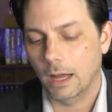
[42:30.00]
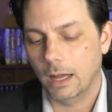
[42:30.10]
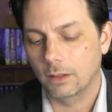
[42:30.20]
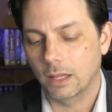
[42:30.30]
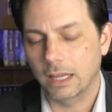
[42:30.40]

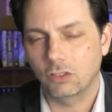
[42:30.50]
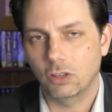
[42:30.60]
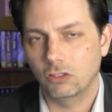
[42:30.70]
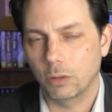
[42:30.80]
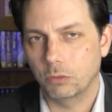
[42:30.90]
the ancient
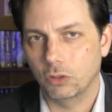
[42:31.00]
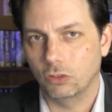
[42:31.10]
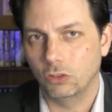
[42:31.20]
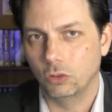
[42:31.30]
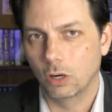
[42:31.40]

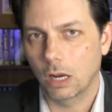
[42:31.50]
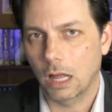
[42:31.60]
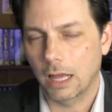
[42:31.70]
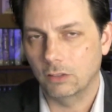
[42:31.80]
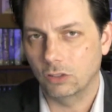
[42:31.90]
Egyptians
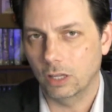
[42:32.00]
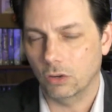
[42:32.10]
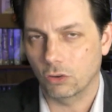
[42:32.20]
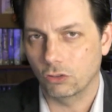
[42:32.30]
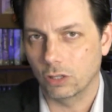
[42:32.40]
utilized
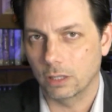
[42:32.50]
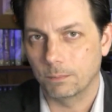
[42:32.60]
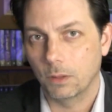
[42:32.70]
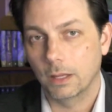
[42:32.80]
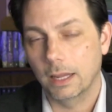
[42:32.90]
energy,
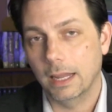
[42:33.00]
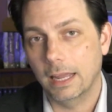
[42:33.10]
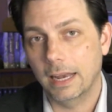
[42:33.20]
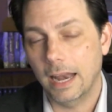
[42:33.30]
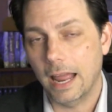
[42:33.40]

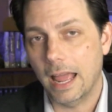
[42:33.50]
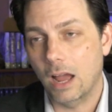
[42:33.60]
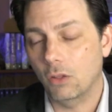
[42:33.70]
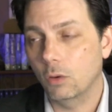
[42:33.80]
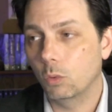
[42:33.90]
and
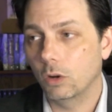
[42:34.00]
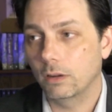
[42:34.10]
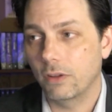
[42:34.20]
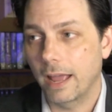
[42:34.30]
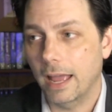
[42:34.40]
how they would
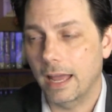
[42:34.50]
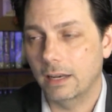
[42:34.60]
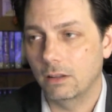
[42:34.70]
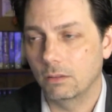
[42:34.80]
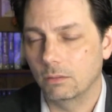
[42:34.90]
have
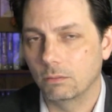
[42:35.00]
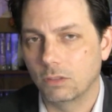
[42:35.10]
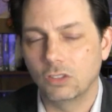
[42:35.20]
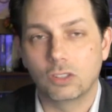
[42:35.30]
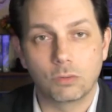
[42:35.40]
had
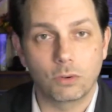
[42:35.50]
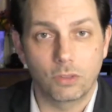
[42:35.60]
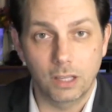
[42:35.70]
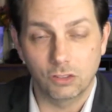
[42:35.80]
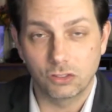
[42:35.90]
these different
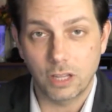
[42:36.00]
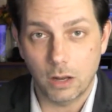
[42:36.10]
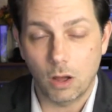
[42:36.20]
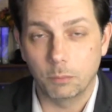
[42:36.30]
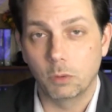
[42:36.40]
things set
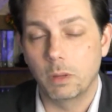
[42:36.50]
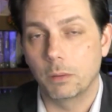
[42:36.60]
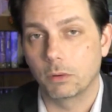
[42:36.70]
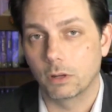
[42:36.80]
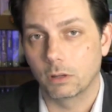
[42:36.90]
up to be
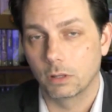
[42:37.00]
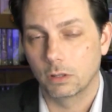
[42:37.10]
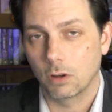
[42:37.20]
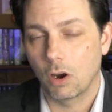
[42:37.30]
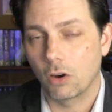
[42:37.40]
able to
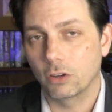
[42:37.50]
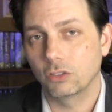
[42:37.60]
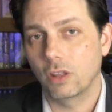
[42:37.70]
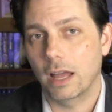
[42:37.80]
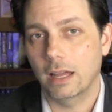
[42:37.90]
harness
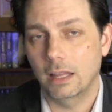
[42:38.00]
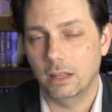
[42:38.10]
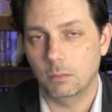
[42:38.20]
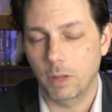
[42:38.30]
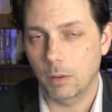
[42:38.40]
that, and
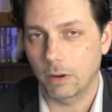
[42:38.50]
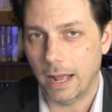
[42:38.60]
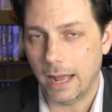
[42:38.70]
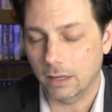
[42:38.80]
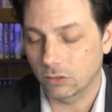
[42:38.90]
then be able to
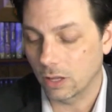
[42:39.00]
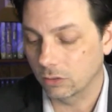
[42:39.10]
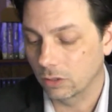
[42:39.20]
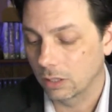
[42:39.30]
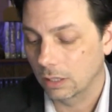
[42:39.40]

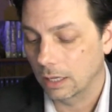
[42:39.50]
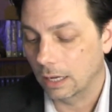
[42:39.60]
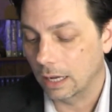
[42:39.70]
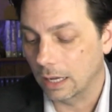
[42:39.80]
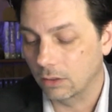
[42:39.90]
access
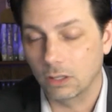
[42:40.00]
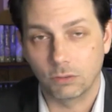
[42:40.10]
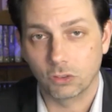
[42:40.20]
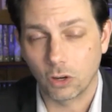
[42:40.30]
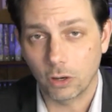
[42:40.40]
the
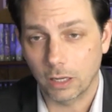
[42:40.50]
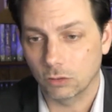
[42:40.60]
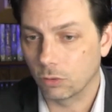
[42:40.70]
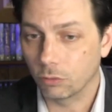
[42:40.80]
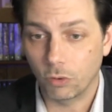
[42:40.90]
different Stargates
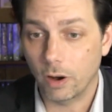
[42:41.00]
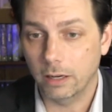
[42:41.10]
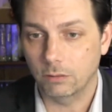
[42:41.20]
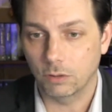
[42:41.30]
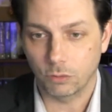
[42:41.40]
for a variety
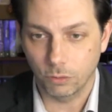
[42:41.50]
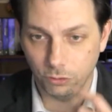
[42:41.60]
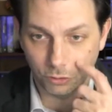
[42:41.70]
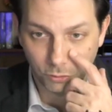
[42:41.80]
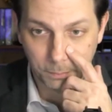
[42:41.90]
of different
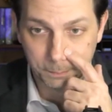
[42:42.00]
reasons.